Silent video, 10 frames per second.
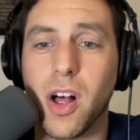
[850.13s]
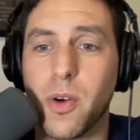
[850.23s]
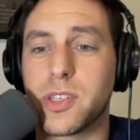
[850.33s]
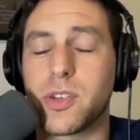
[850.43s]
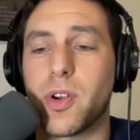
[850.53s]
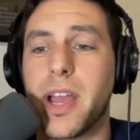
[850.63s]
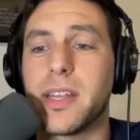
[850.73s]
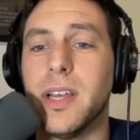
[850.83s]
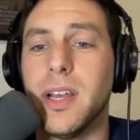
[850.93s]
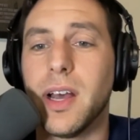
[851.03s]
Always
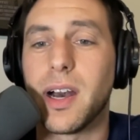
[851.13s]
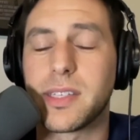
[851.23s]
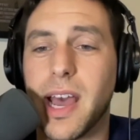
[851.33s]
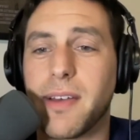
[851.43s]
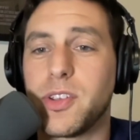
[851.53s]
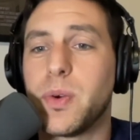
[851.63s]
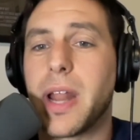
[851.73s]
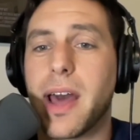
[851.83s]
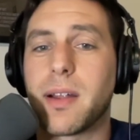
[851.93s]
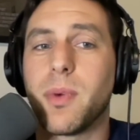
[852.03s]
great to have you
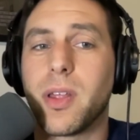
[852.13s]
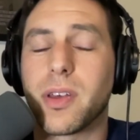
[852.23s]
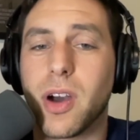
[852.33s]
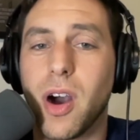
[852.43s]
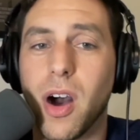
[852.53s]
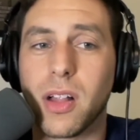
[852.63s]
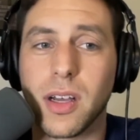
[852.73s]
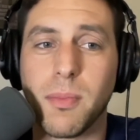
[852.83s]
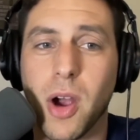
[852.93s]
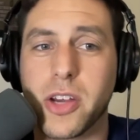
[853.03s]
and Adam on the
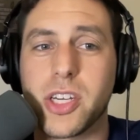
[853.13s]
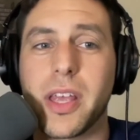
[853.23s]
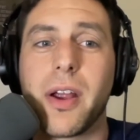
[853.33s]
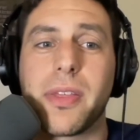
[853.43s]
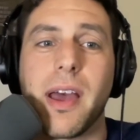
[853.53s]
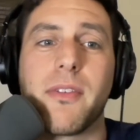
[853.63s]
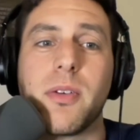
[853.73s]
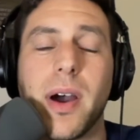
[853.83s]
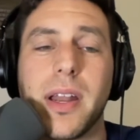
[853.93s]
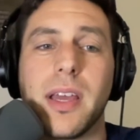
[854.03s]
call. Mark Schlereth,
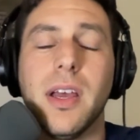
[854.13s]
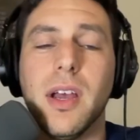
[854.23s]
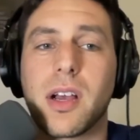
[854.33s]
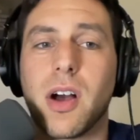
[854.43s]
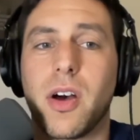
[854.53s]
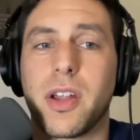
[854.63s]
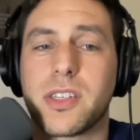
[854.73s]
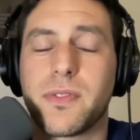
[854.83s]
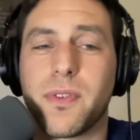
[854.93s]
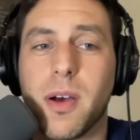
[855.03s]
everybody, calling
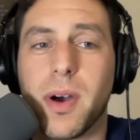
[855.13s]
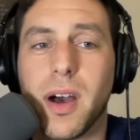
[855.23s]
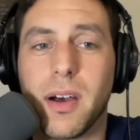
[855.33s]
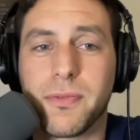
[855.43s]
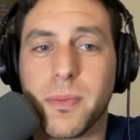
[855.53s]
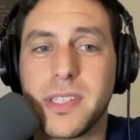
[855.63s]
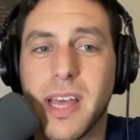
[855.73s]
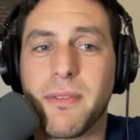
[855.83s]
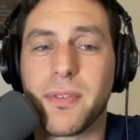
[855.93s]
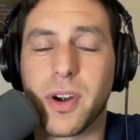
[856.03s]
us from
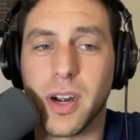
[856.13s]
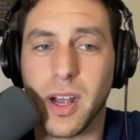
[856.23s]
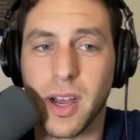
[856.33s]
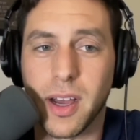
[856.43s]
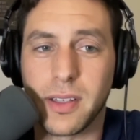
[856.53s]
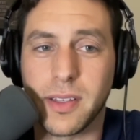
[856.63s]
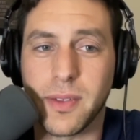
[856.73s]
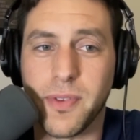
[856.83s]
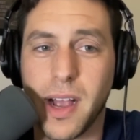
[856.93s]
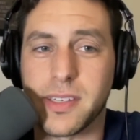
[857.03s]
Denver,
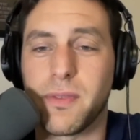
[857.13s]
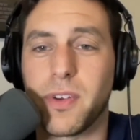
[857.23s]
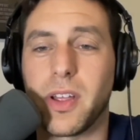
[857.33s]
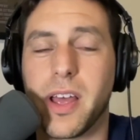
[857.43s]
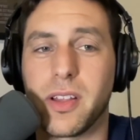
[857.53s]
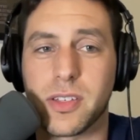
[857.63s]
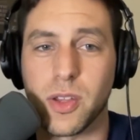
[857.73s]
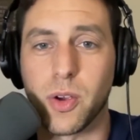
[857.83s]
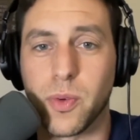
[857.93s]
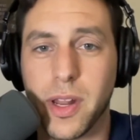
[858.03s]
Fox NFL analyst,
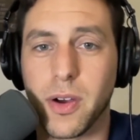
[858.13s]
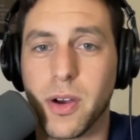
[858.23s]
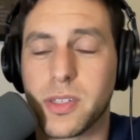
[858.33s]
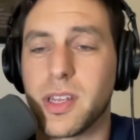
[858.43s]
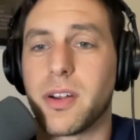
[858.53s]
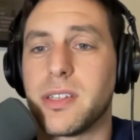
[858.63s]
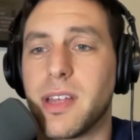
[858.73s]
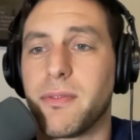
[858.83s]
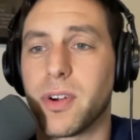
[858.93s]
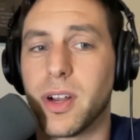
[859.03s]
local radio host there in
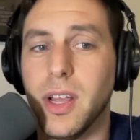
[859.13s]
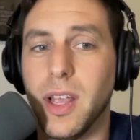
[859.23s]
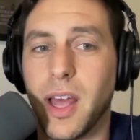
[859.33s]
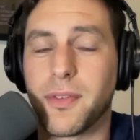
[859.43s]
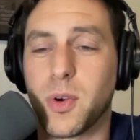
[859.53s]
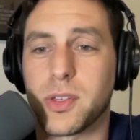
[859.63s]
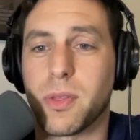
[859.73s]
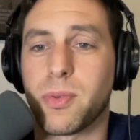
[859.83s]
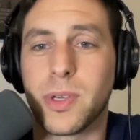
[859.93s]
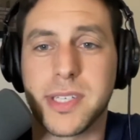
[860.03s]
Denver, and, of course, a
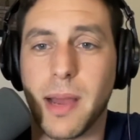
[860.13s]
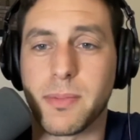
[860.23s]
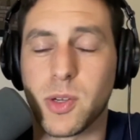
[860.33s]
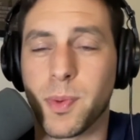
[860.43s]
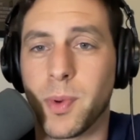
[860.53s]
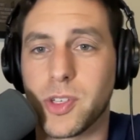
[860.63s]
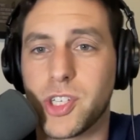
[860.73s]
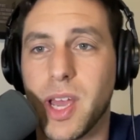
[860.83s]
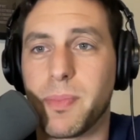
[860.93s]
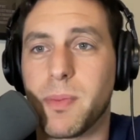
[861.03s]
three-time Super Bowl
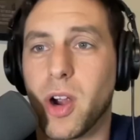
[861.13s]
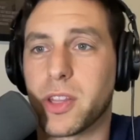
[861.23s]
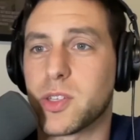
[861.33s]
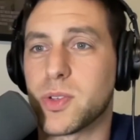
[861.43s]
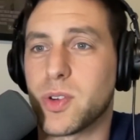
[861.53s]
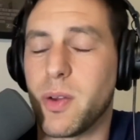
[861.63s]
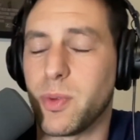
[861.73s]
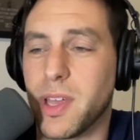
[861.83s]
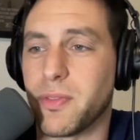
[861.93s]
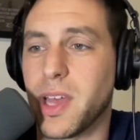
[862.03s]
champion. Mark, this was great.
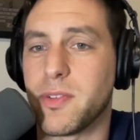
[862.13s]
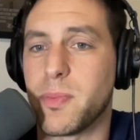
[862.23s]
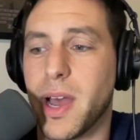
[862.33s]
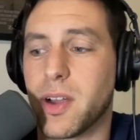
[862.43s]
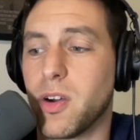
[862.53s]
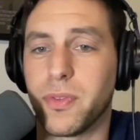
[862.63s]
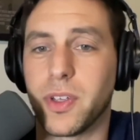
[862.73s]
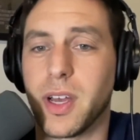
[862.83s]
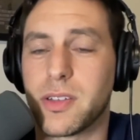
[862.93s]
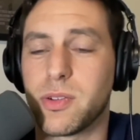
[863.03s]
We'll definitely have you back,
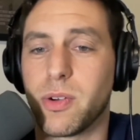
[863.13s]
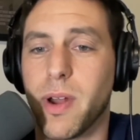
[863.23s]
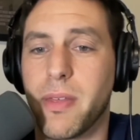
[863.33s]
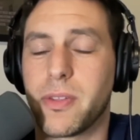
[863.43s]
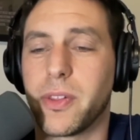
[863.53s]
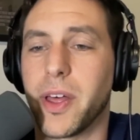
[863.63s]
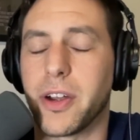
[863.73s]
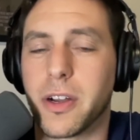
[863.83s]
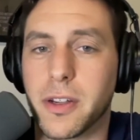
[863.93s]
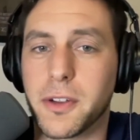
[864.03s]
hopefully sooner rather than
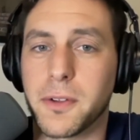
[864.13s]
later.